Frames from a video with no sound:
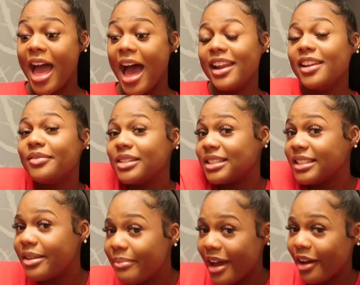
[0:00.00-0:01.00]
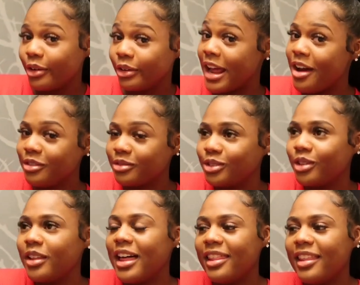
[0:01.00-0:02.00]
I didn't even sit back or down on the
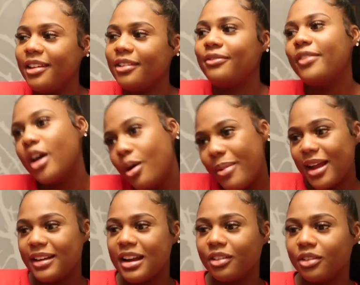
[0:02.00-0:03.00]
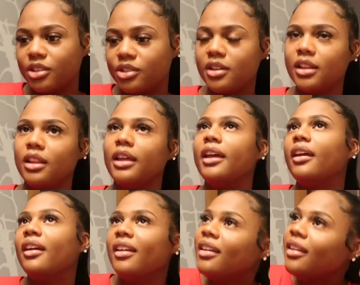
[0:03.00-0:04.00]
toilet. I like fell back down on the toilet like
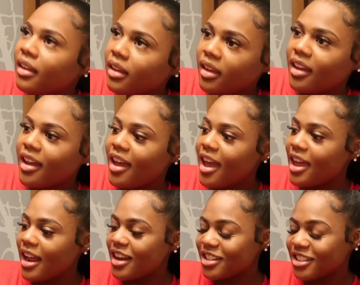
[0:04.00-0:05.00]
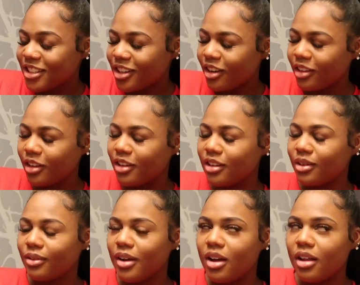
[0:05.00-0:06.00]
and I just started looking
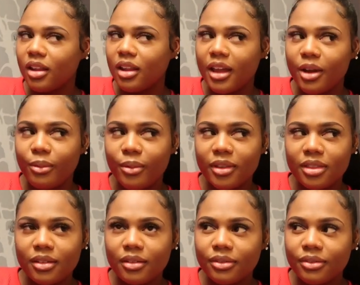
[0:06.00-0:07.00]
around like what the